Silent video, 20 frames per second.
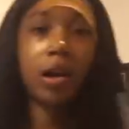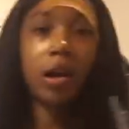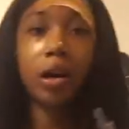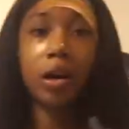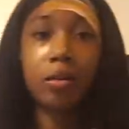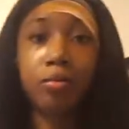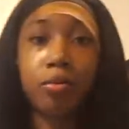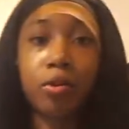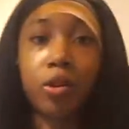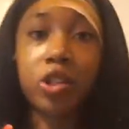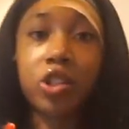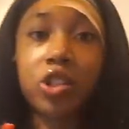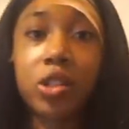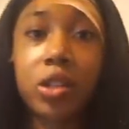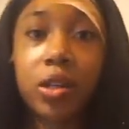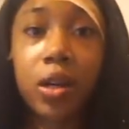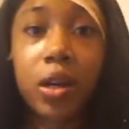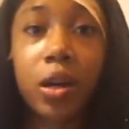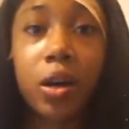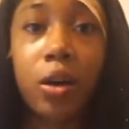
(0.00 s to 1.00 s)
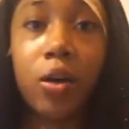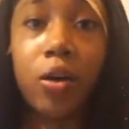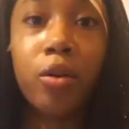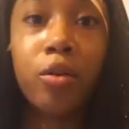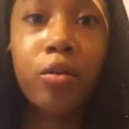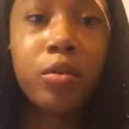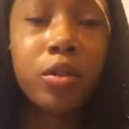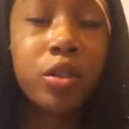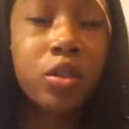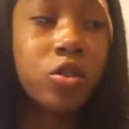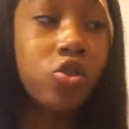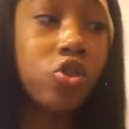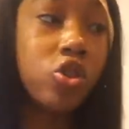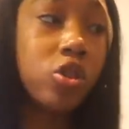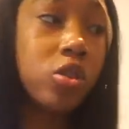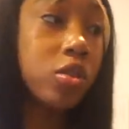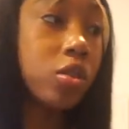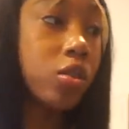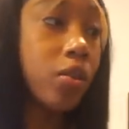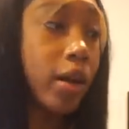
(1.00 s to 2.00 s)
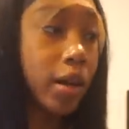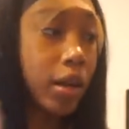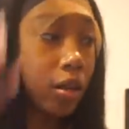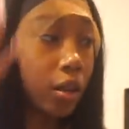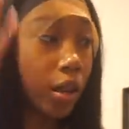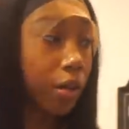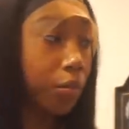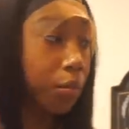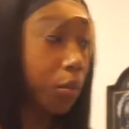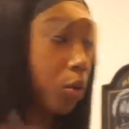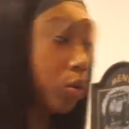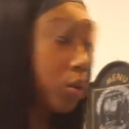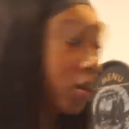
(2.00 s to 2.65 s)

a brush and a comb just so I can like mold